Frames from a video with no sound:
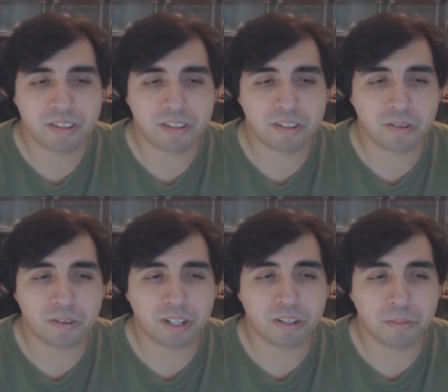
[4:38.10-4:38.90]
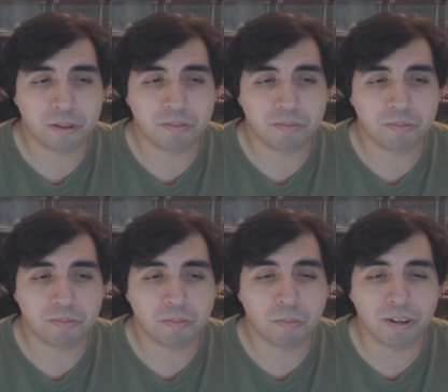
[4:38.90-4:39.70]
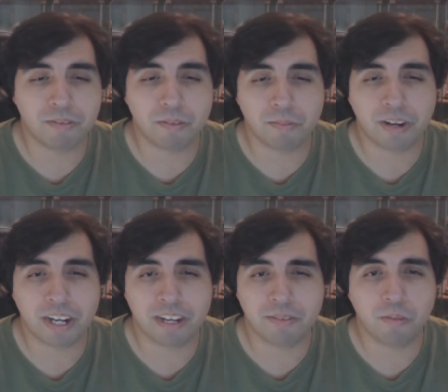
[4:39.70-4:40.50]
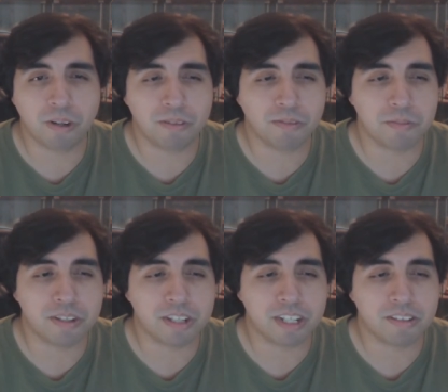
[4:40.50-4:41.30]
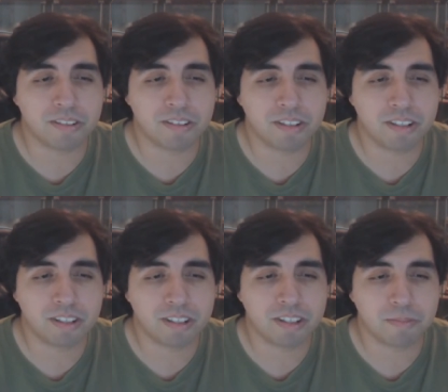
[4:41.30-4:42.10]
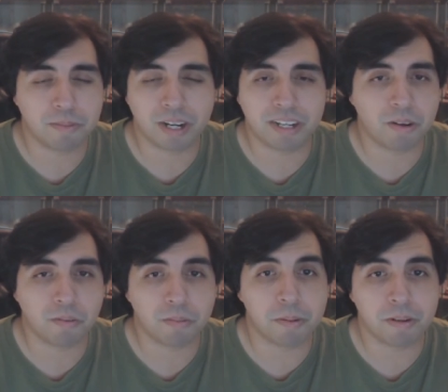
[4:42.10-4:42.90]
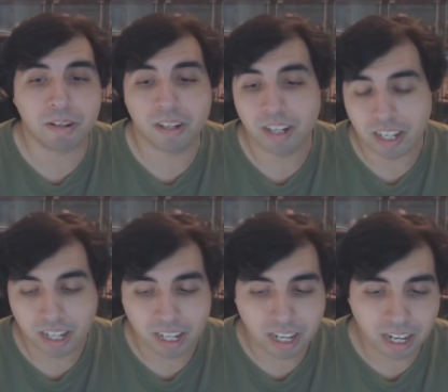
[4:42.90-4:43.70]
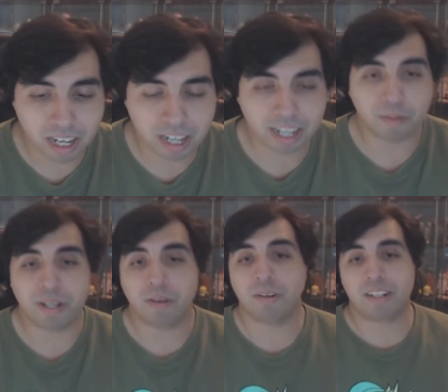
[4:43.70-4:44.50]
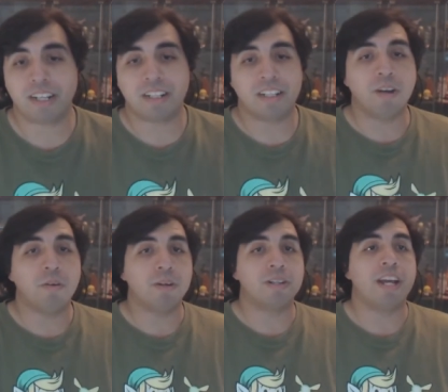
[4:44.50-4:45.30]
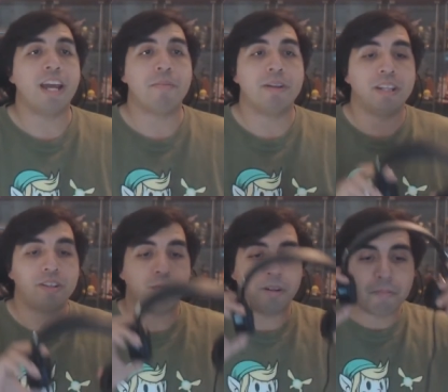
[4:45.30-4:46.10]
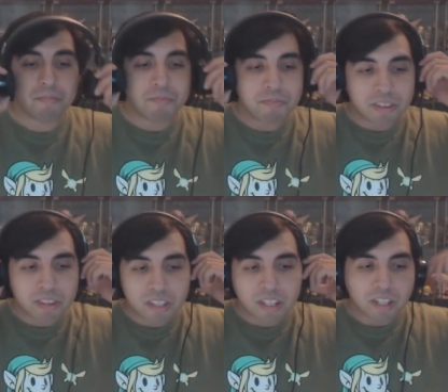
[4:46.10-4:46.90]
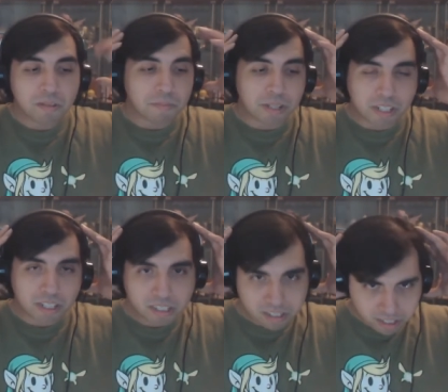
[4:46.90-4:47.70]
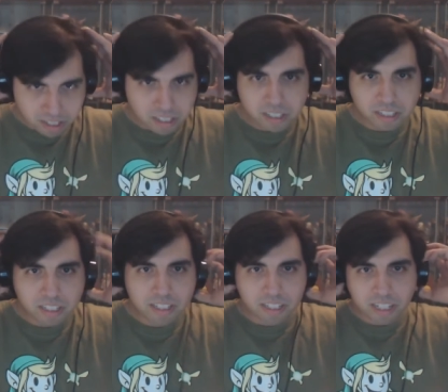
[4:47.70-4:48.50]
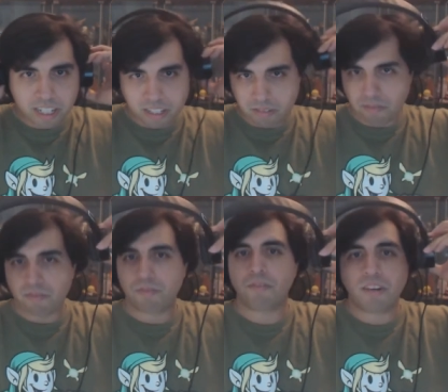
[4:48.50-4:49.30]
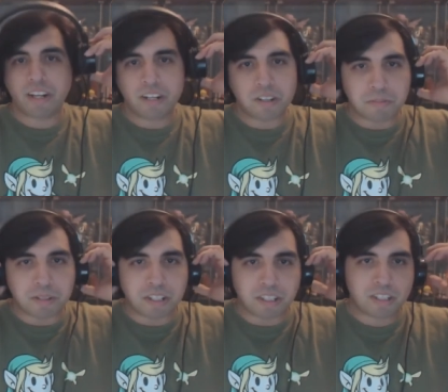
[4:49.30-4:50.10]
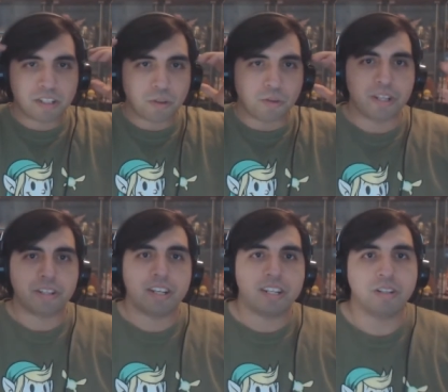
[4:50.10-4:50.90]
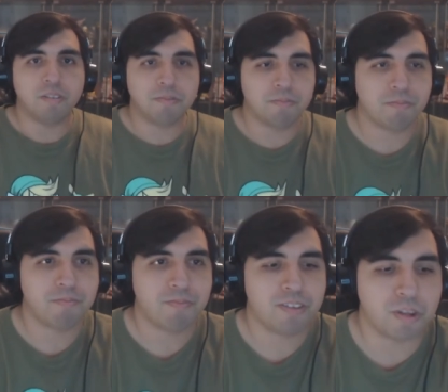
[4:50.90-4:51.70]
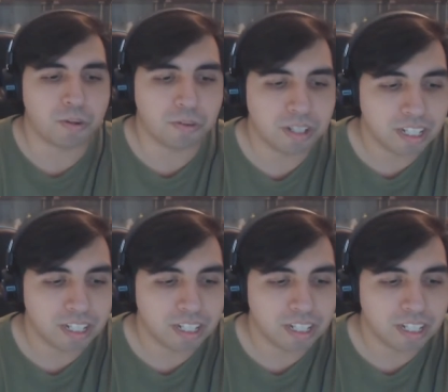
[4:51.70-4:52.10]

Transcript: So that could have been one from 5 and one from 6, but I don't remember. Anyway, I don't exactly know what's going to happen in this one, because it's kind of random in the stories they tell. So